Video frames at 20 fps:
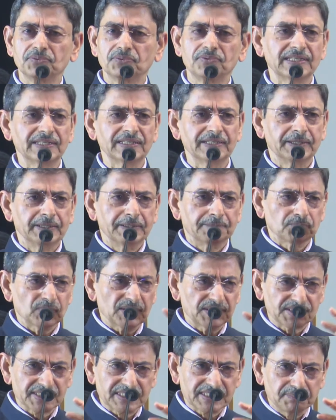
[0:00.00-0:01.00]
Buddhi.
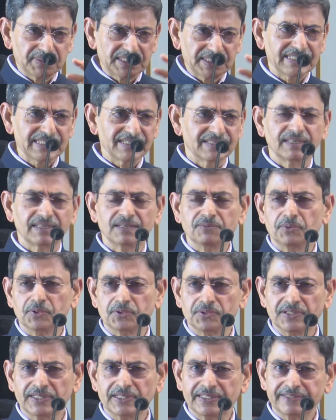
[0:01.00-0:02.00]
This is a material
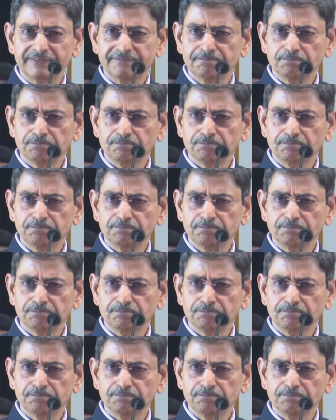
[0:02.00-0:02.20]
Buddhi.